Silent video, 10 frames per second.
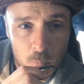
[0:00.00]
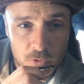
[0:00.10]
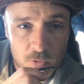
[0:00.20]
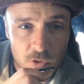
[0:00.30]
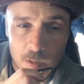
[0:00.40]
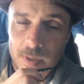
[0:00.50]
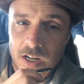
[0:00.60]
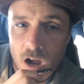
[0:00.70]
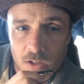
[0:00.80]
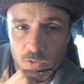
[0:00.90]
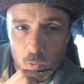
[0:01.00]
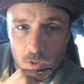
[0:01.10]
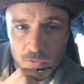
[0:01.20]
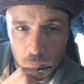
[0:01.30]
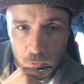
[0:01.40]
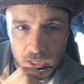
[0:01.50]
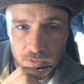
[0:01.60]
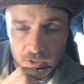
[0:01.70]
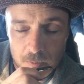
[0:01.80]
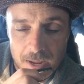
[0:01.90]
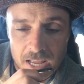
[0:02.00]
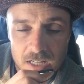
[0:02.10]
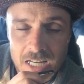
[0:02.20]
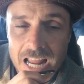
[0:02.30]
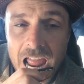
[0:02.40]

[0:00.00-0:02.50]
which is going to be a consequence for breaking the command.